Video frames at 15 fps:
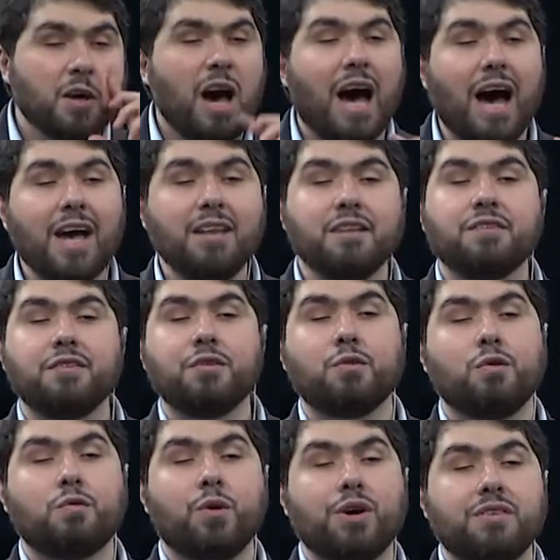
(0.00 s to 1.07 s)
I listen to
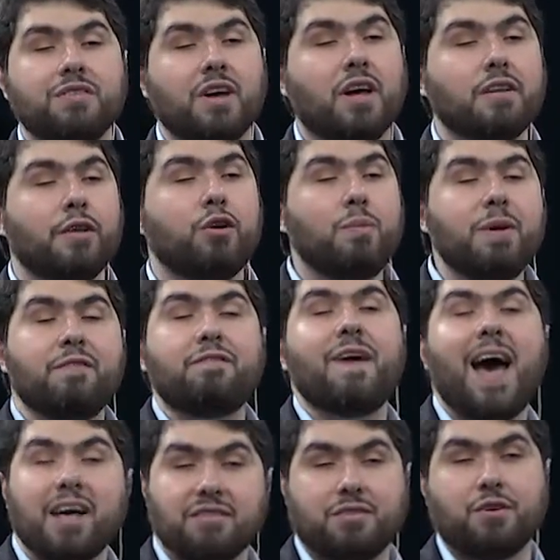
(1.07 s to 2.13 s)
a voice a little bit
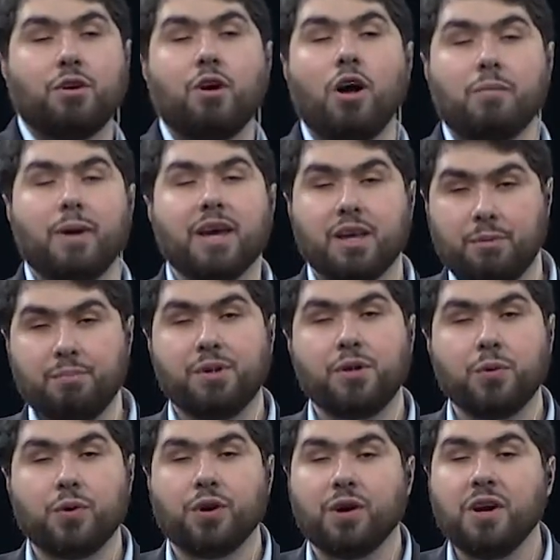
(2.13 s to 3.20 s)
faster on my
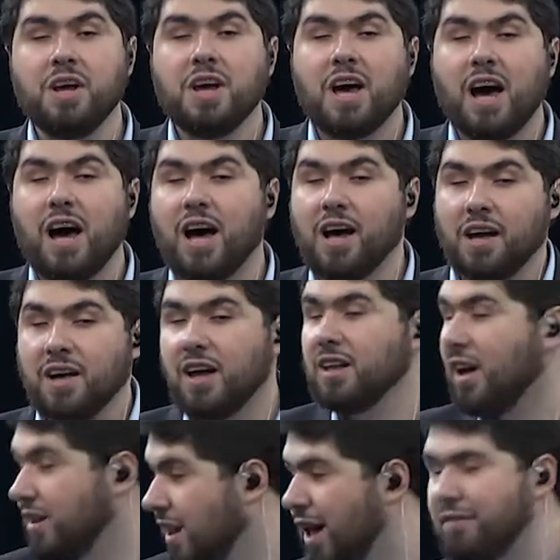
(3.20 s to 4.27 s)
computer, a
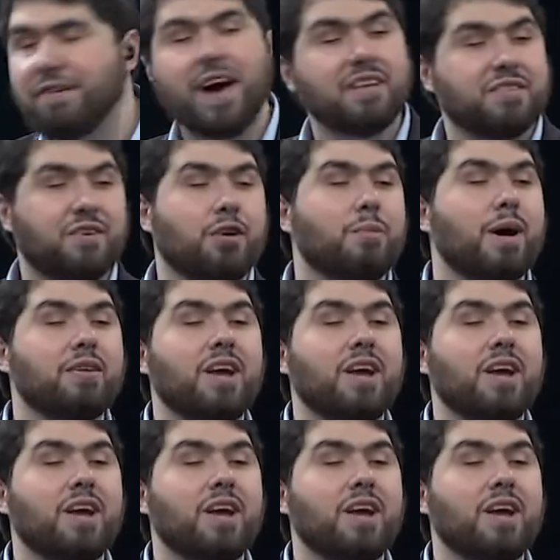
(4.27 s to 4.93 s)
lot faster, about